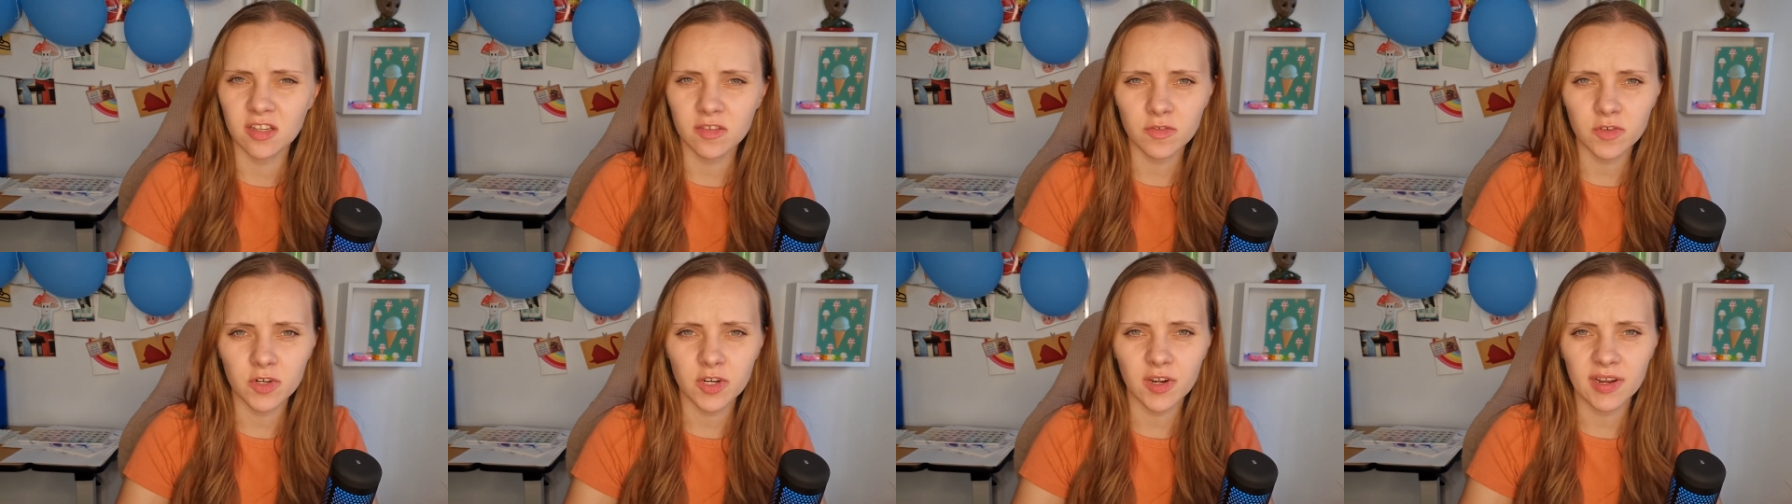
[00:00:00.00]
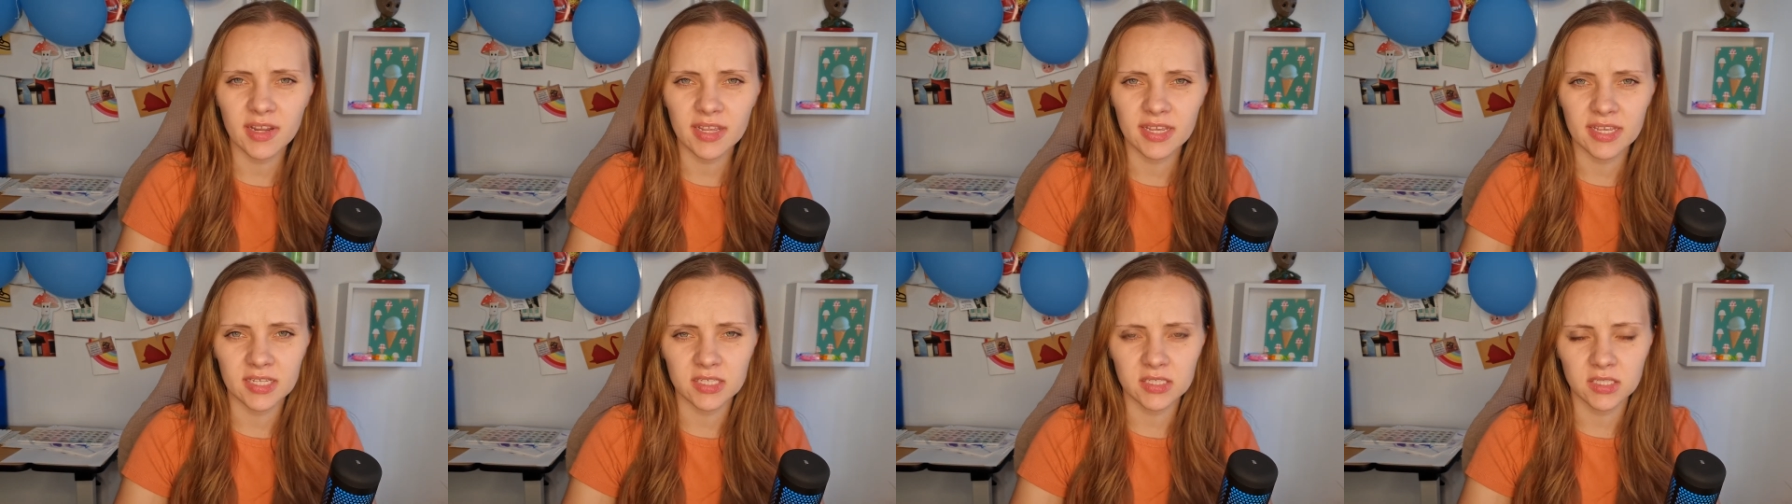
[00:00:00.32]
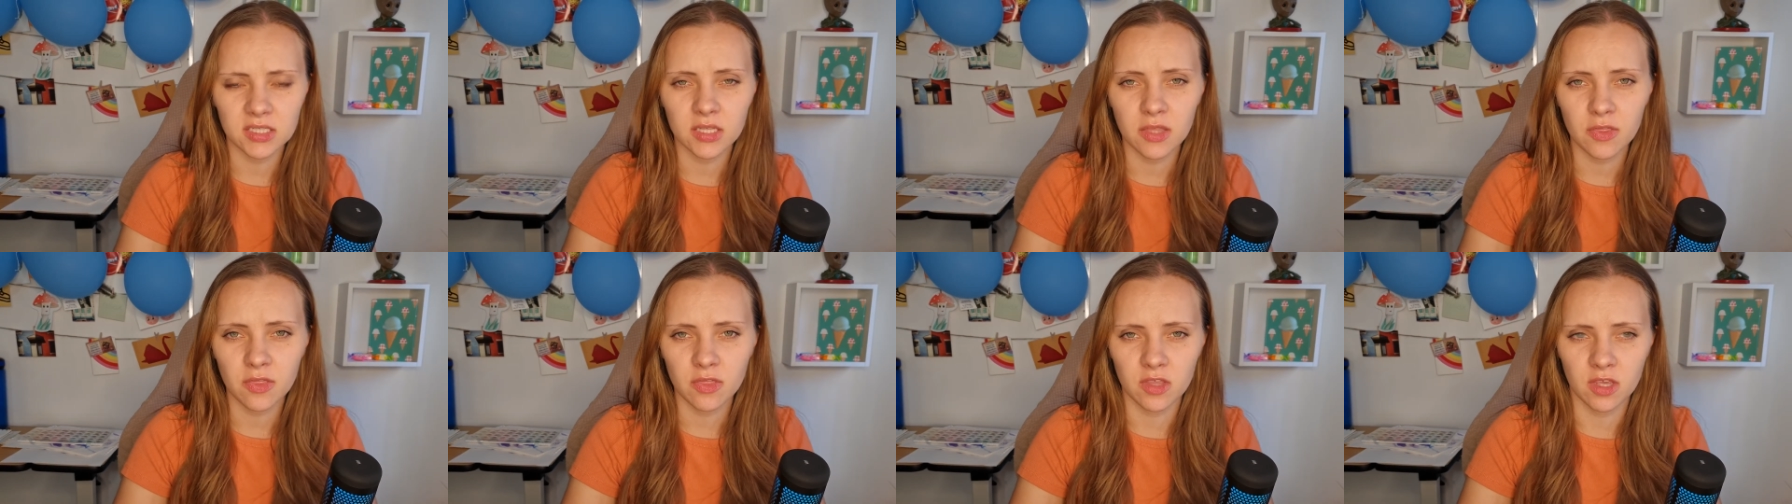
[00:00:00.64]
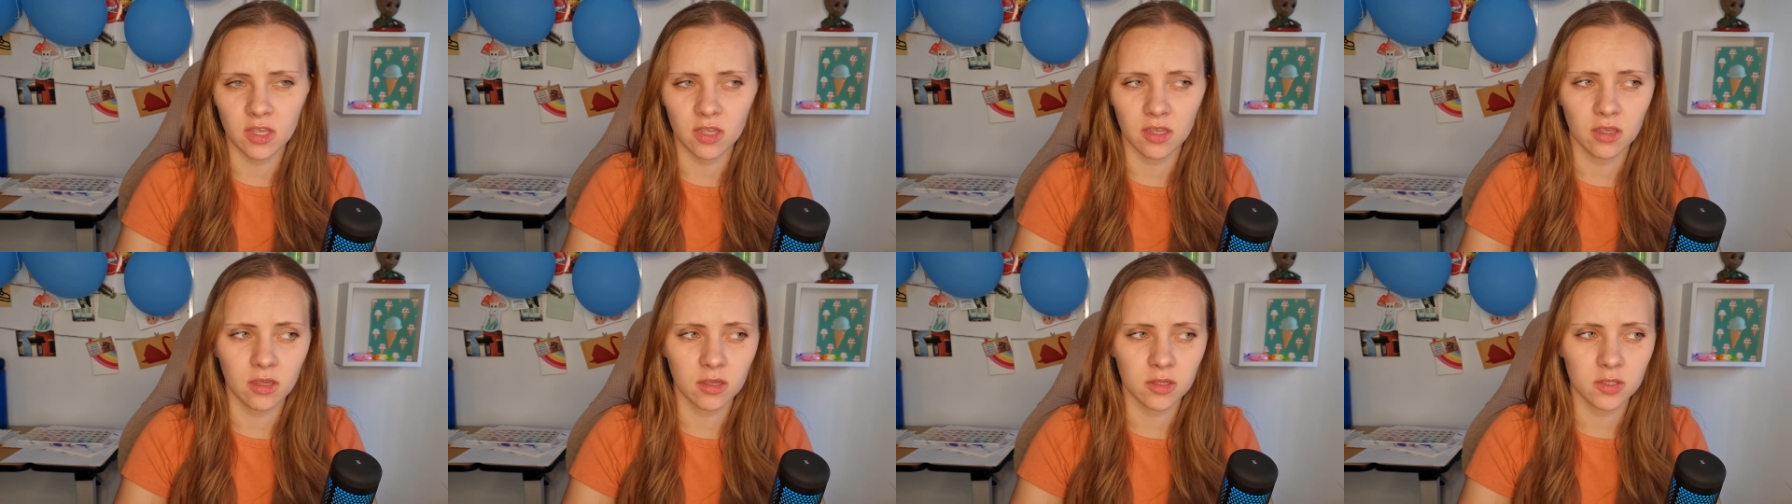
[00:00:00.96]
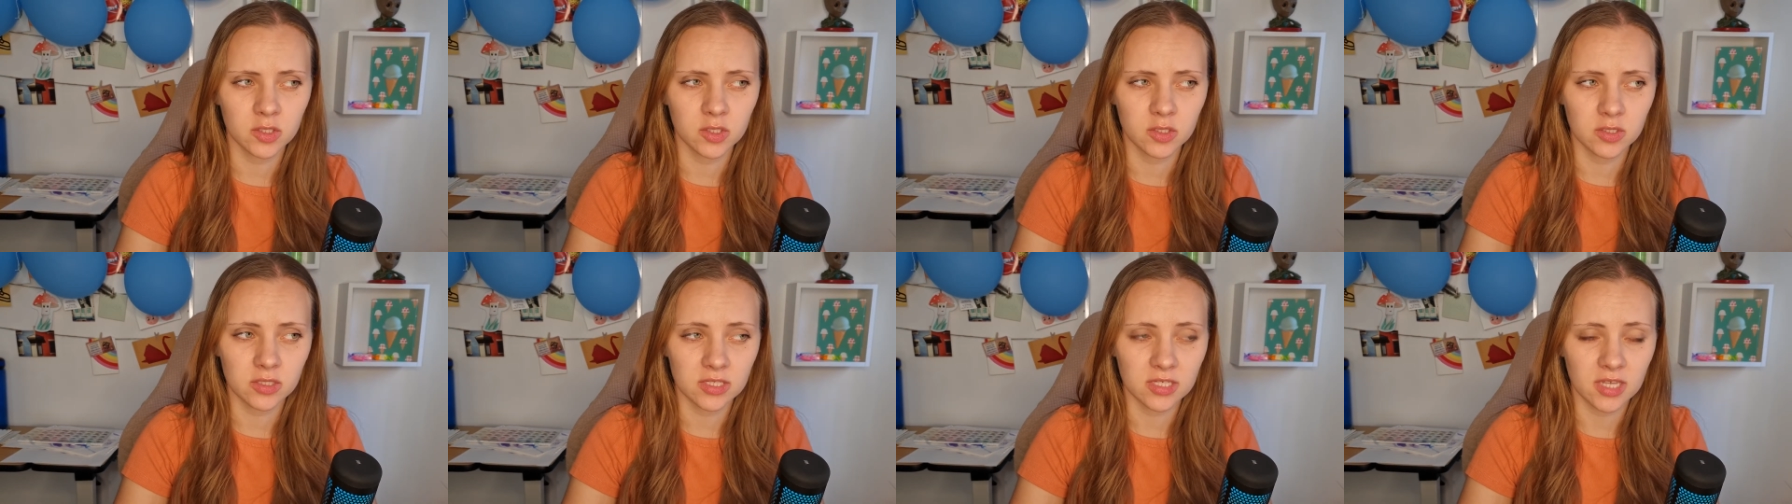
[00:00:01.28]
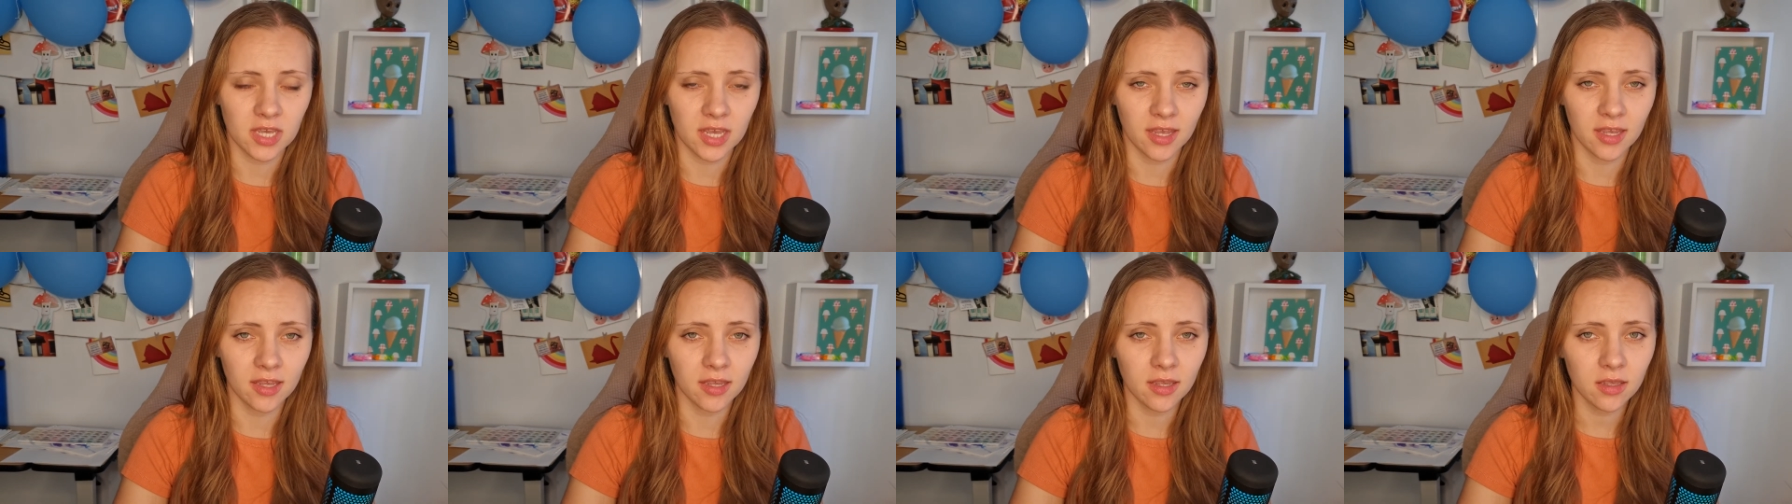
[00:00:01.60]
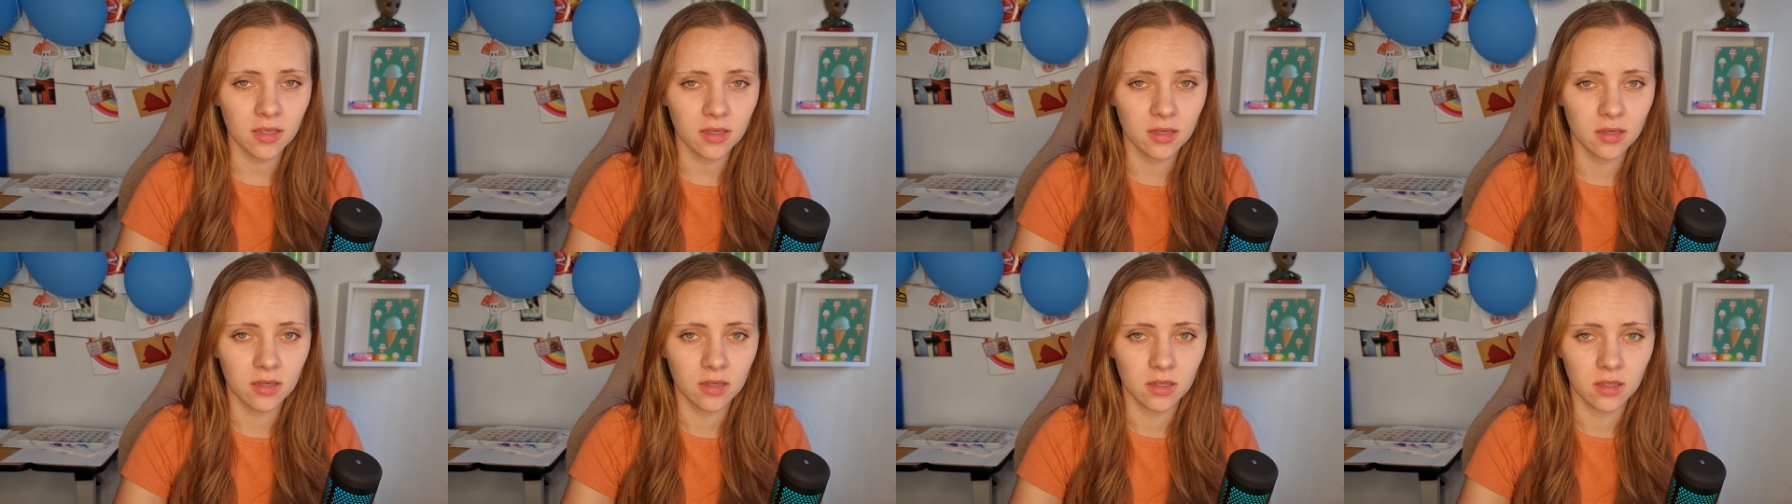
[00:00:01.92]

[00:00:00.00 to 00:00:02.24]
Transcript: a very easy thing to say.